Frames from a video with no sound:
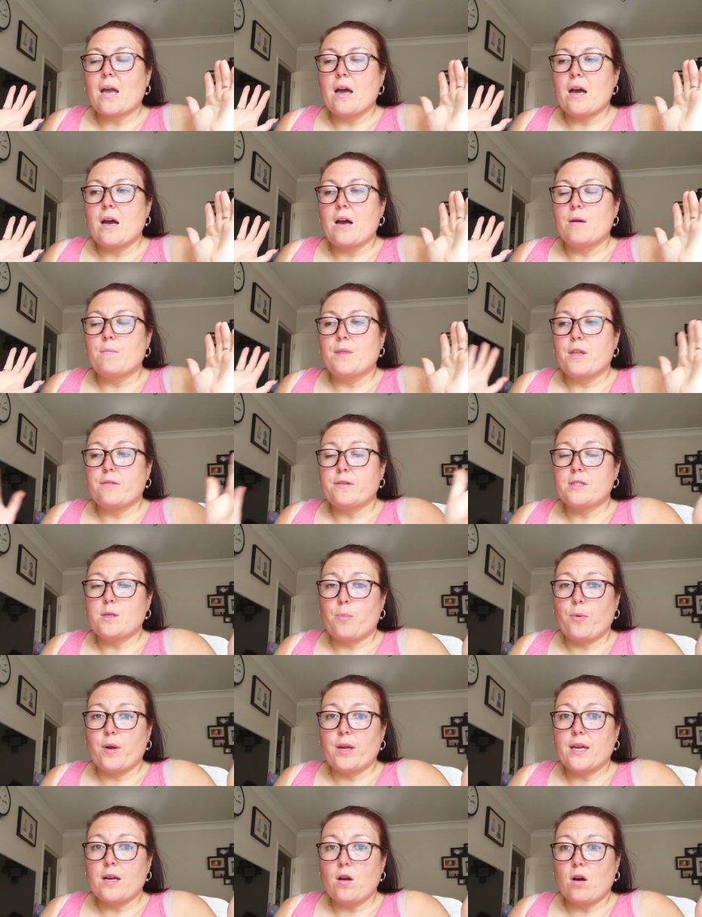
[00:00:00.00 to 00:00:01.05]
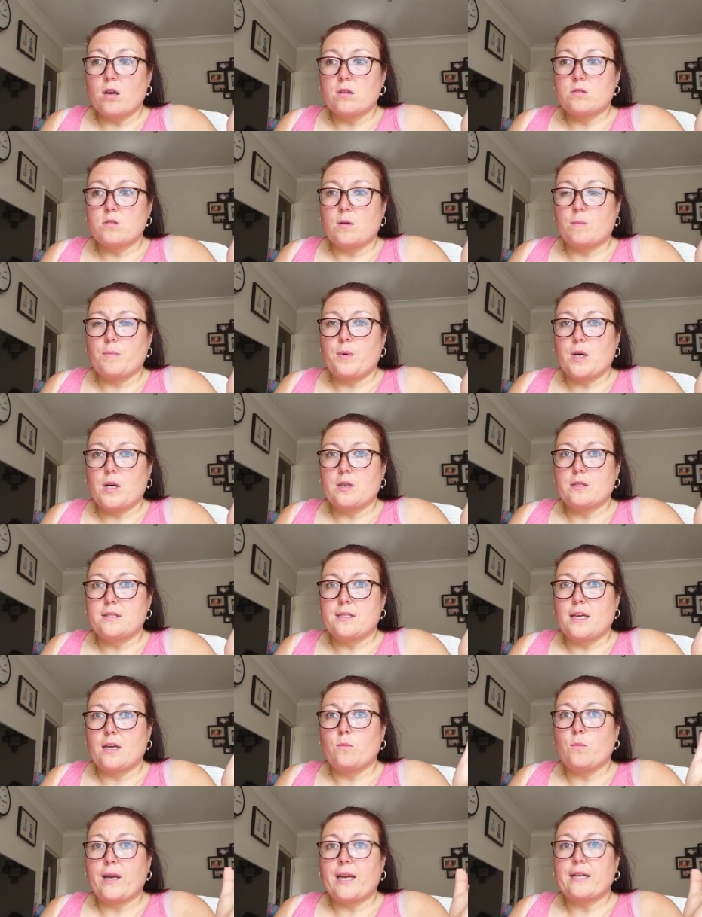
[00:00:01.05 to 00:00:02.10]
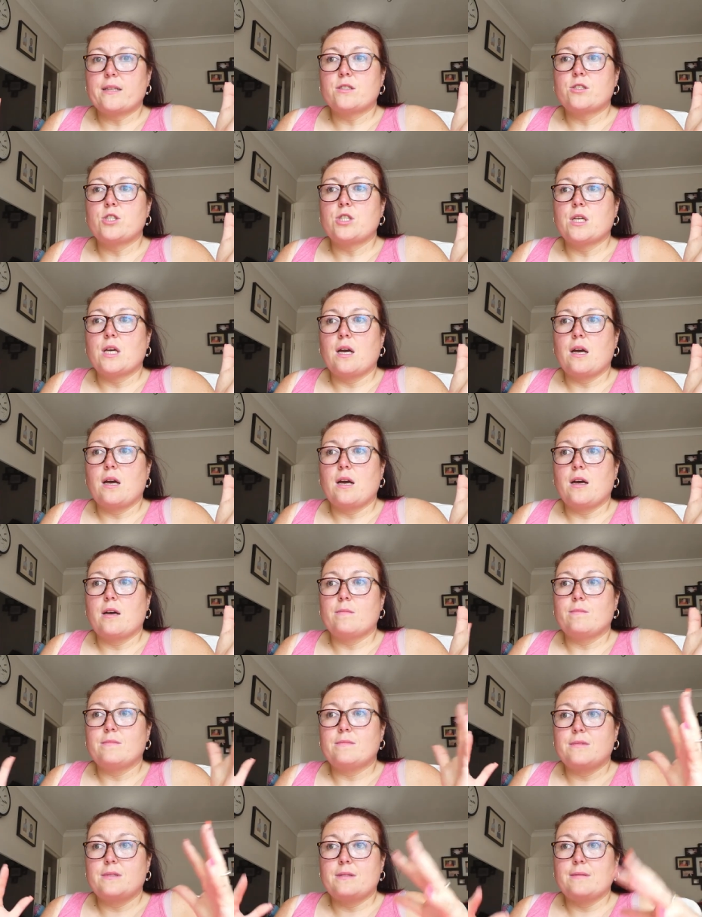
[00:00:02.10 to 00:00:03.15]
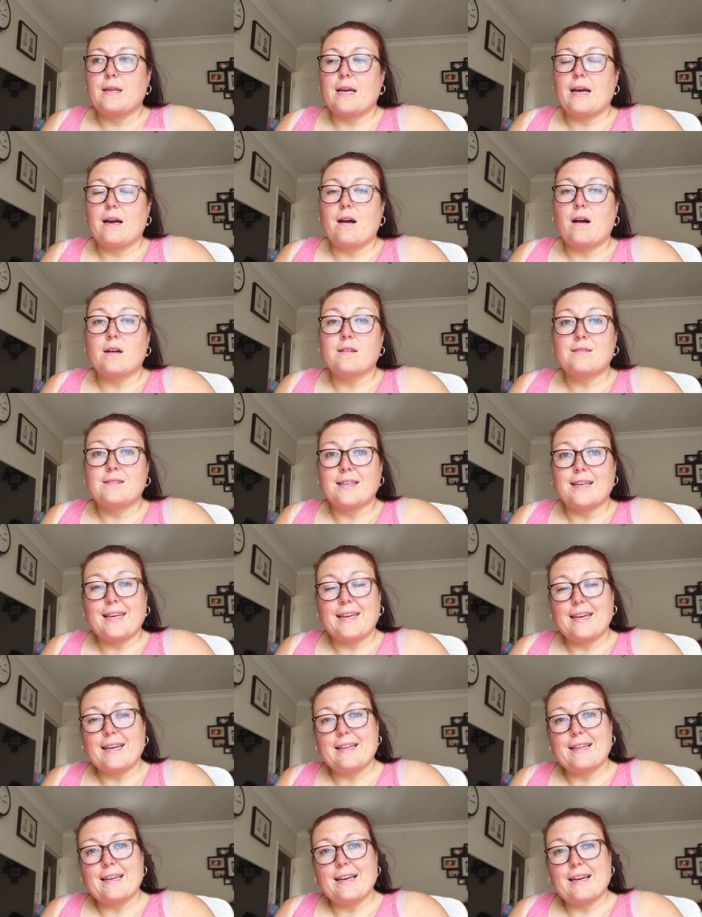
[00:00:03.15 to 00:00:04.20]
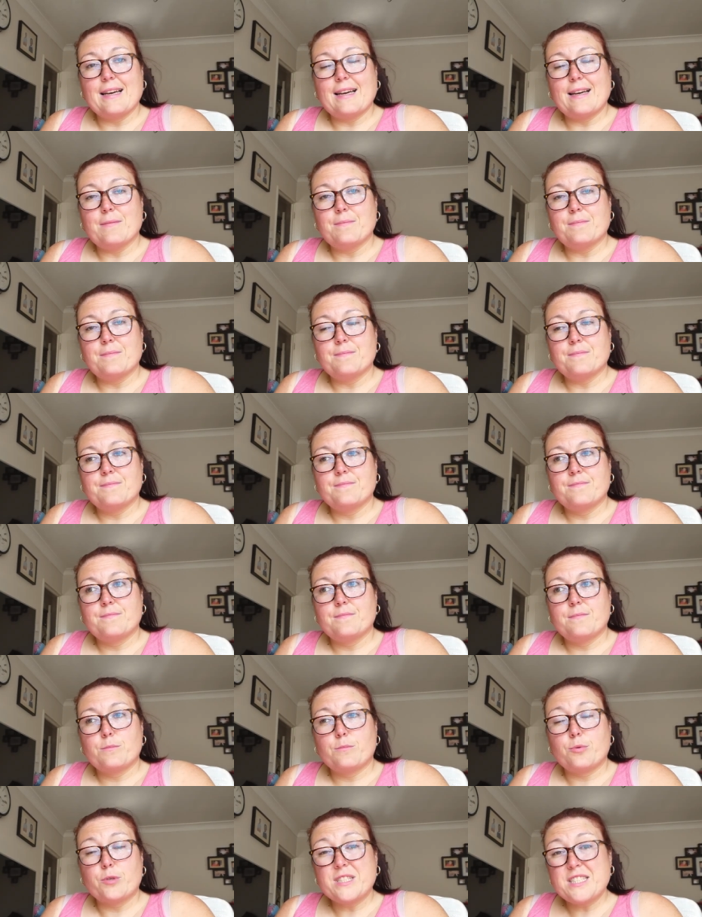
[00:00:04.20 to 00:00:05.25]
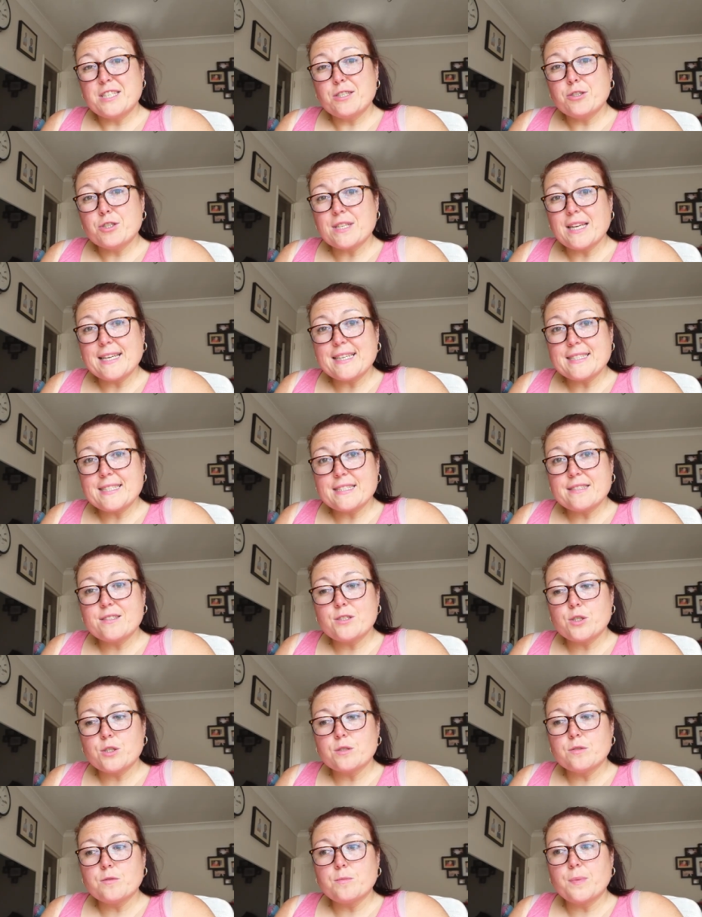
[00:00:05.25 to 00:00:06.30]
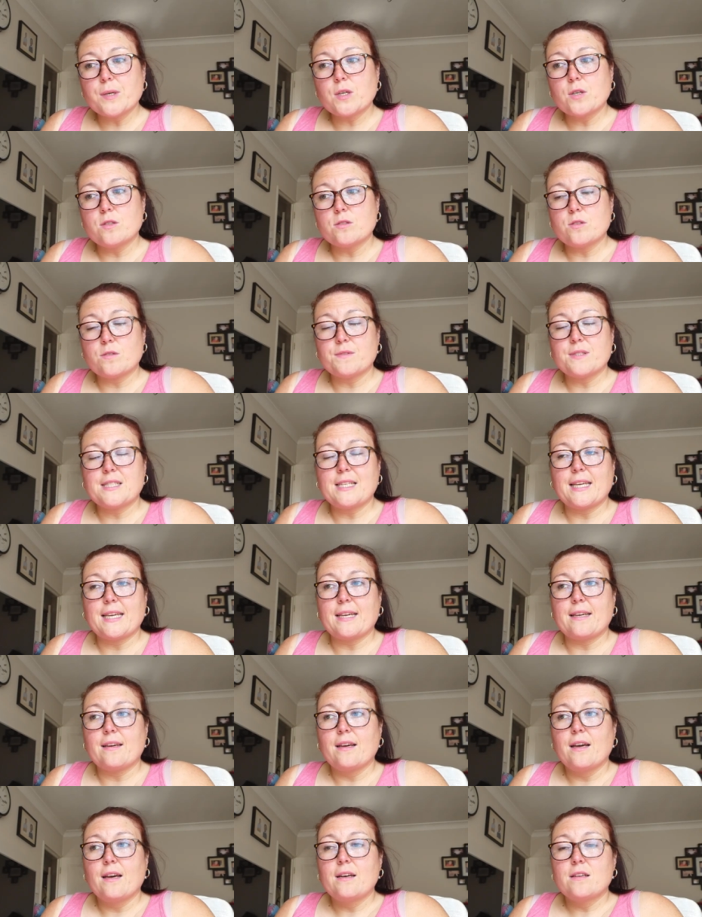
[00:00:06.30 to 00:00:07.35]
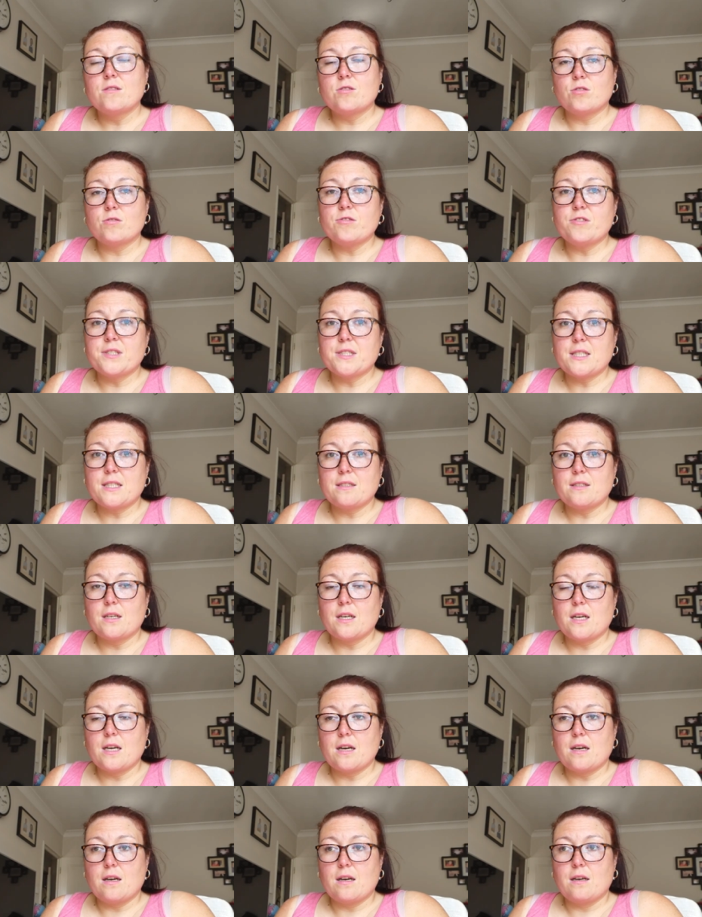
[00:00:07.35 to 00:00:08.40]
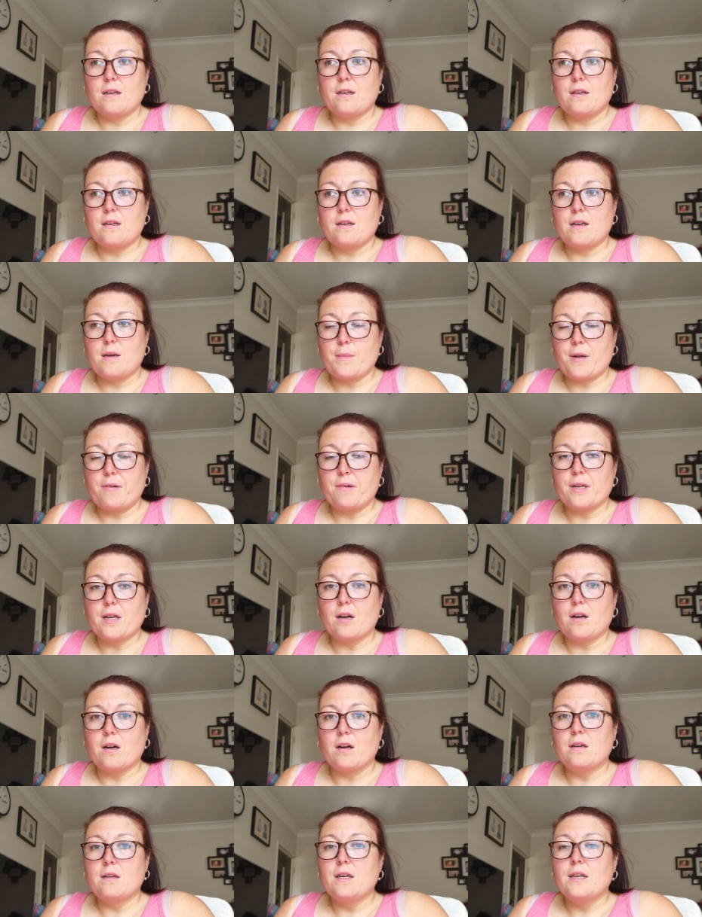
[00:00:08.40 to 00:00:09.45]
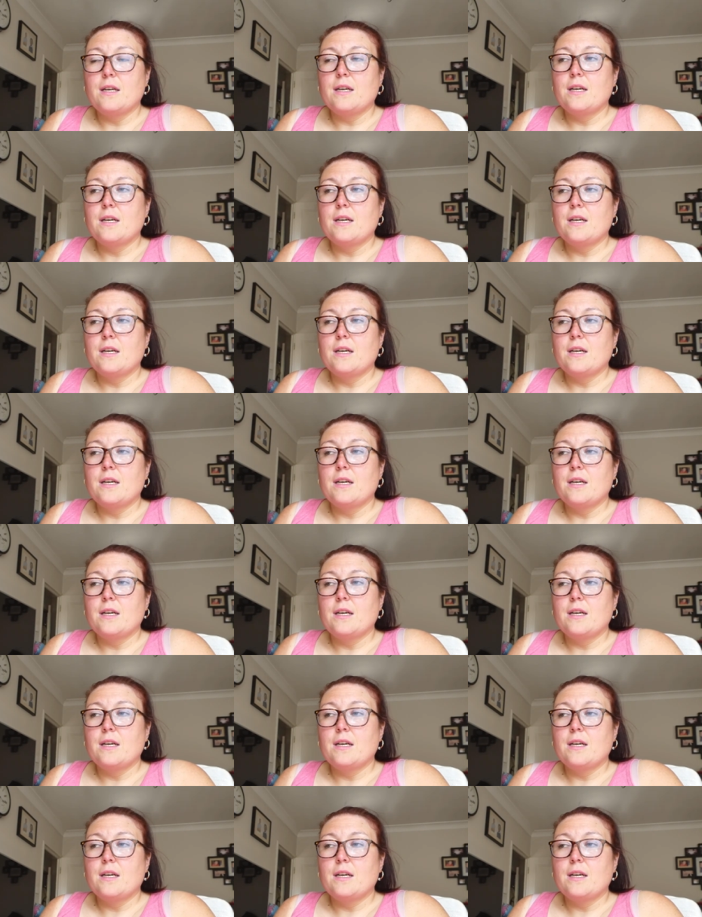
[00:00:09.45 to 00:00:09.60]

um, there is a pre-cast on party, which um, us um, British ladies do, because obviously Tonya is in uh, America